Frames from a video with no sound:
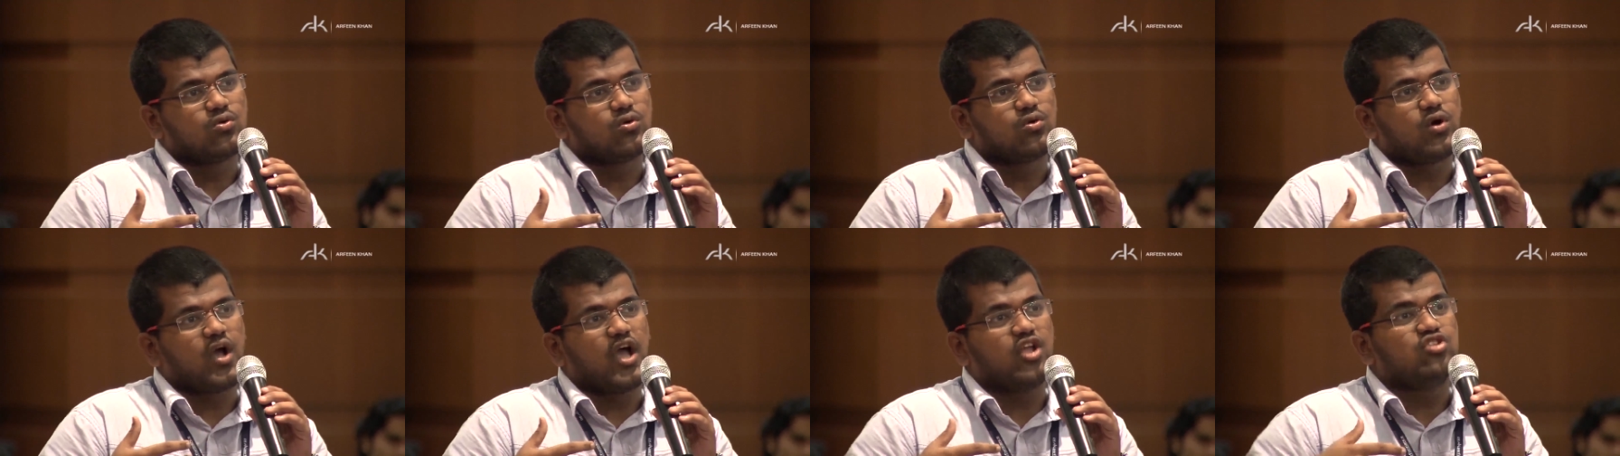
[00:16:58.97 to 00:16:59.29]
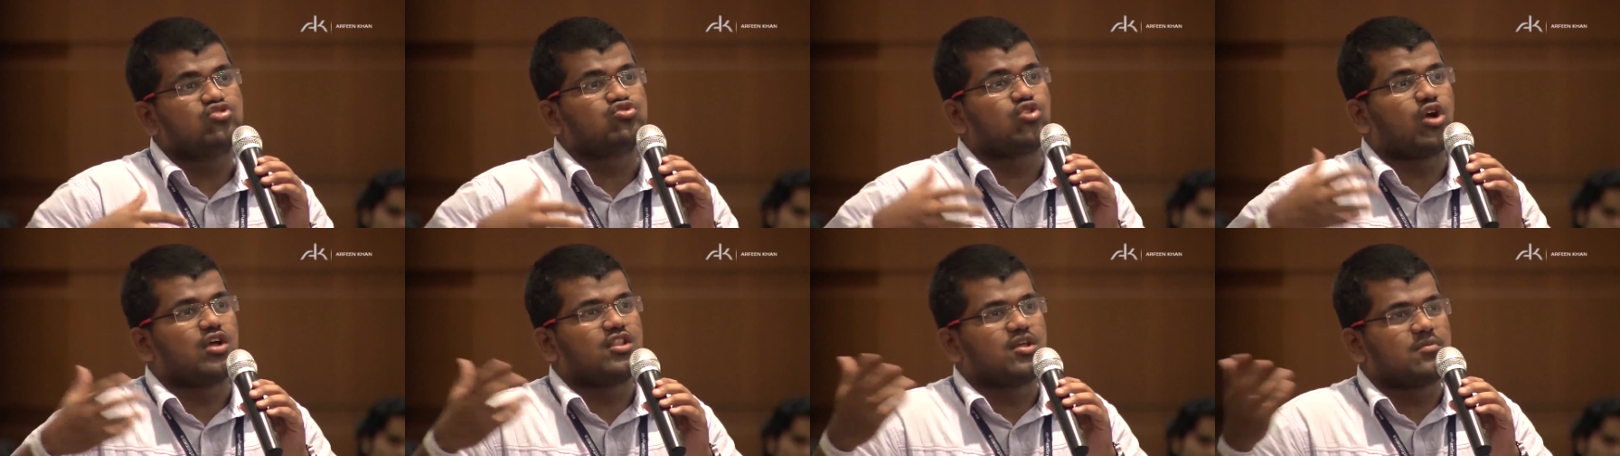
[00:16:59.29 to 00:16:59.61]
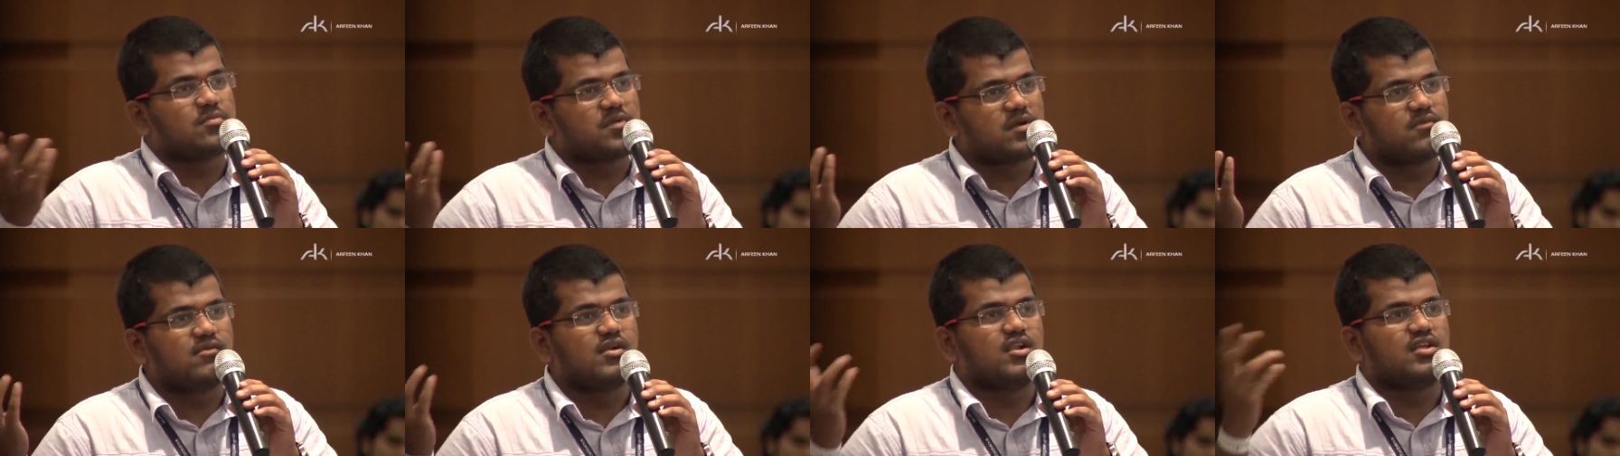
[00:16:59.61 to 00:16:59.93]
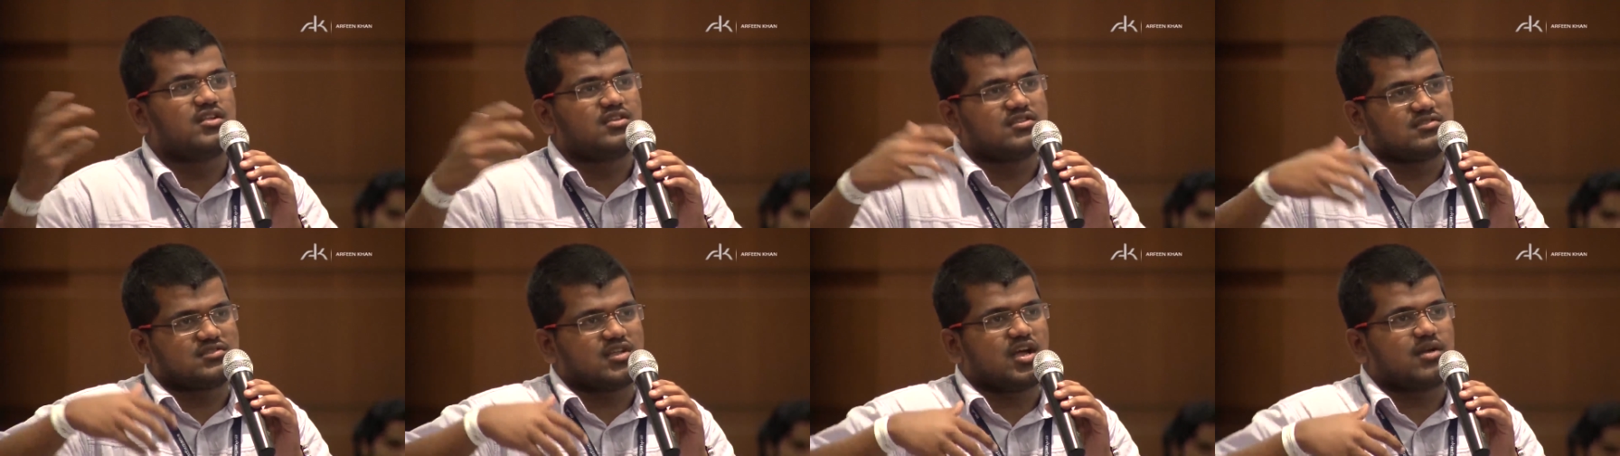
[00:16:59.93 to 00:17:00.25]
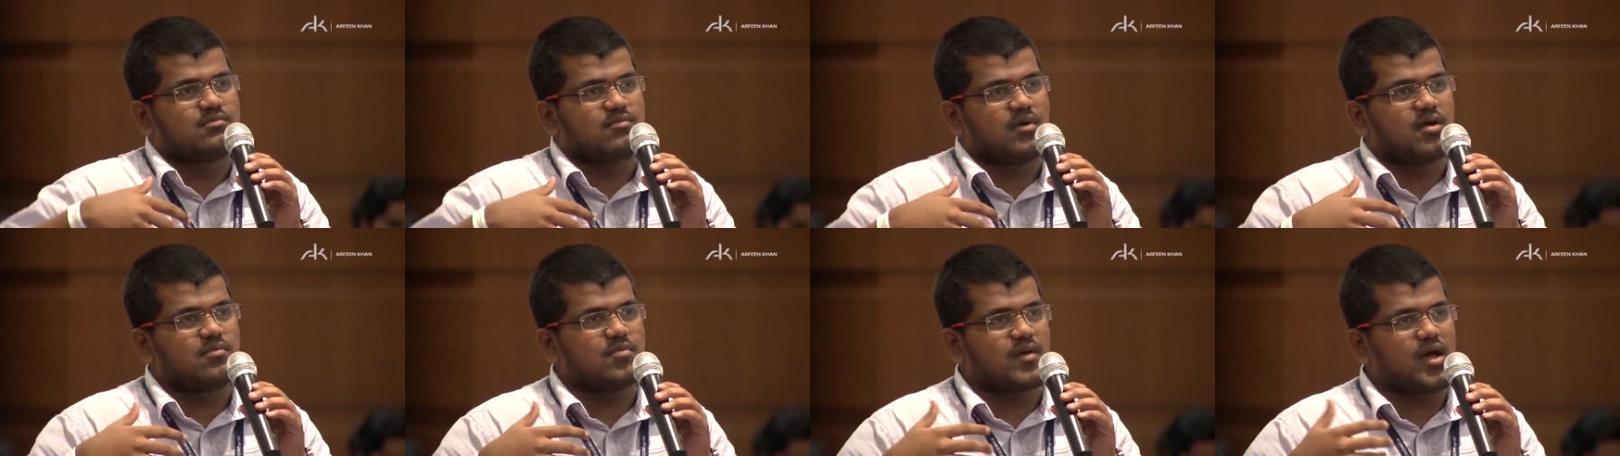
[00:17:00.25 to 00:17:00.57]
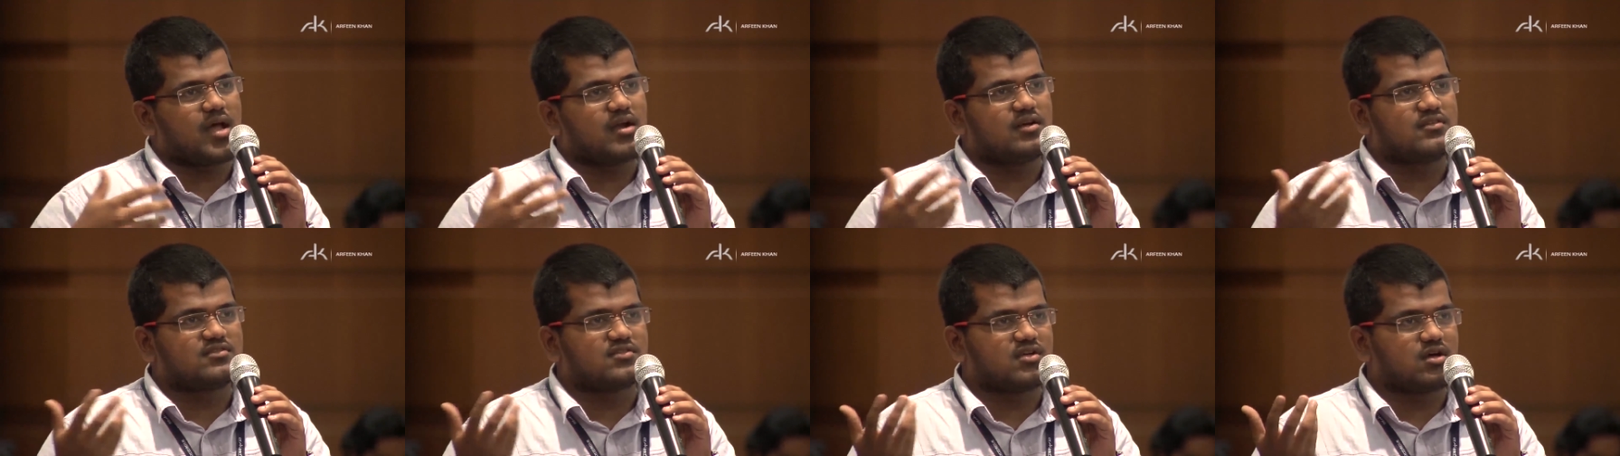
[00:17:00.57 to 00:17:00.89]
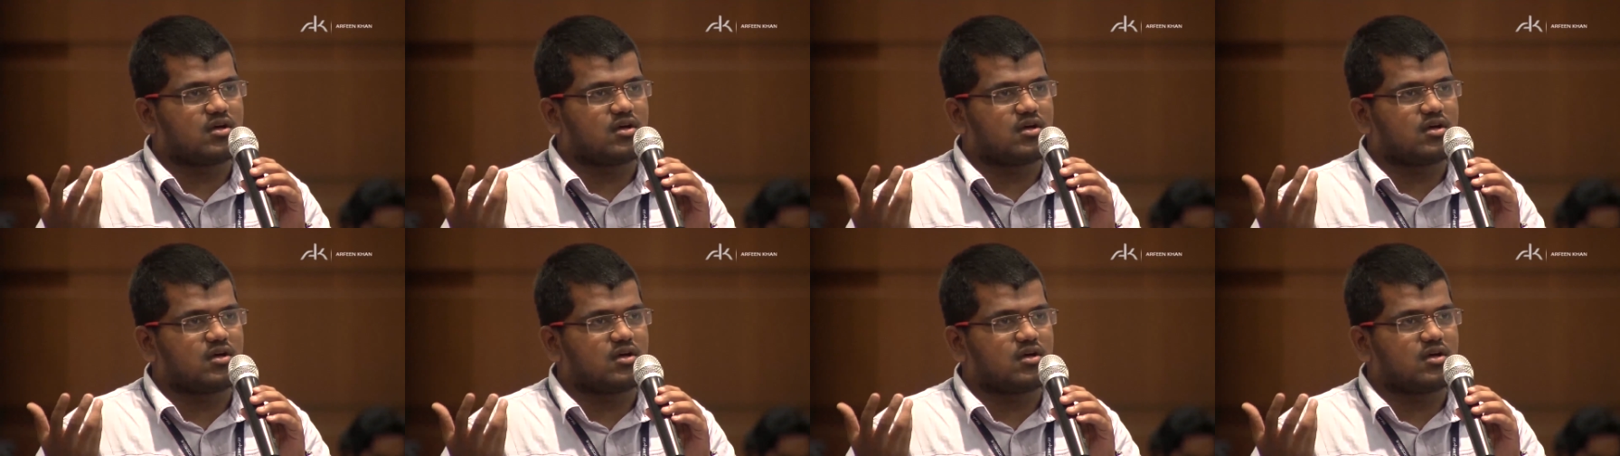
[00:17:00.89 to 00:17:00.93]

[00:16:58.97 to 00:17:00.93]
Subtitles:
enjoy the privileges that my parents